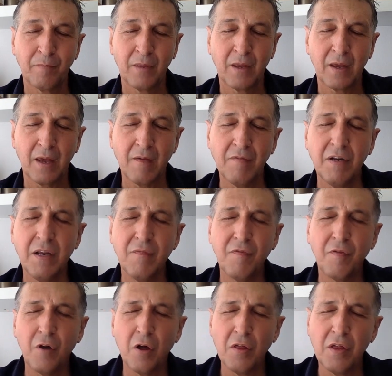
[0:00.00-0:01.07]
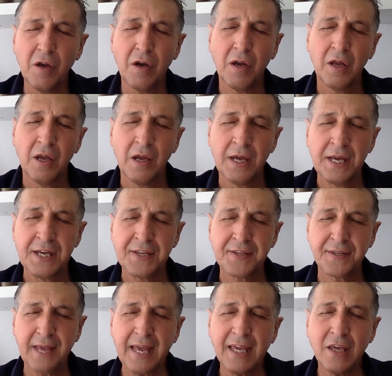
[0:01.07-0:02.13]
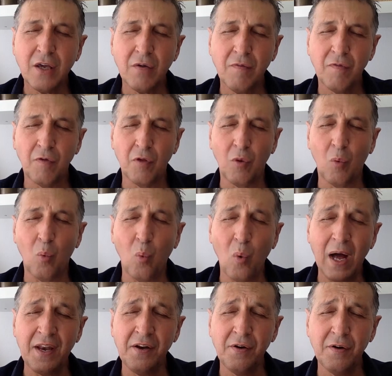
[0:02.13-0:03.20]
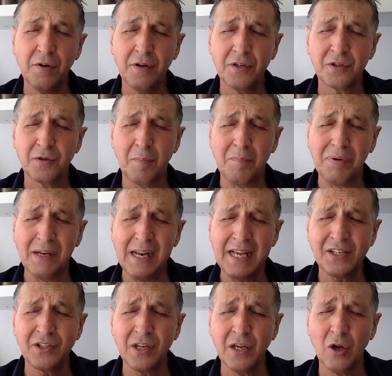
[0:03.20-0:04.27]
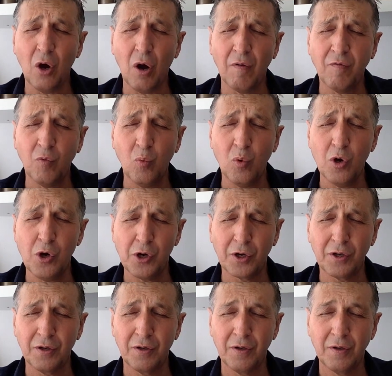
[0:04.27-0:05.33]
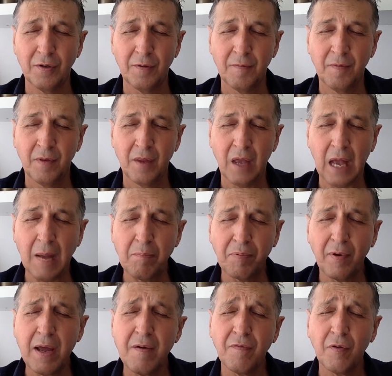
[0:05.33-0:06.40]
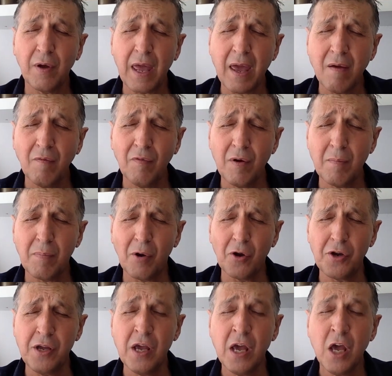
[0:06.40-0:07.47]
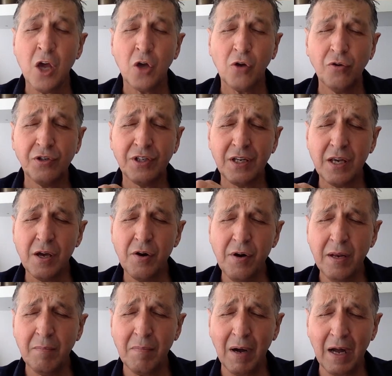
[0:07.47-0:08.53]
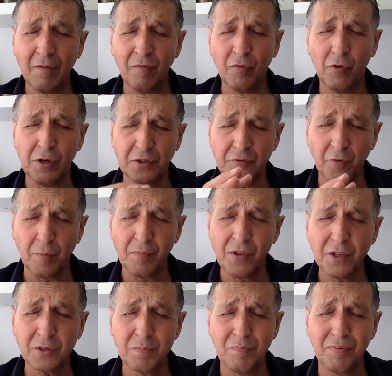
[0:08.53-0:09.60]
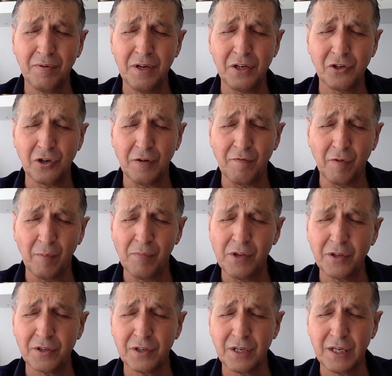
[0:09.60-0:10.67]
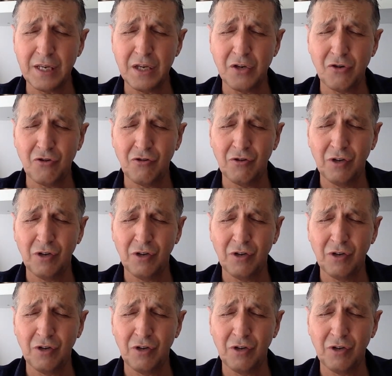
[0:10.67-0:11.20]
Heavenly Father, thank you for the wondrous blessing of work. I pray for everybody who's hearing my voice from this preach and from this teach,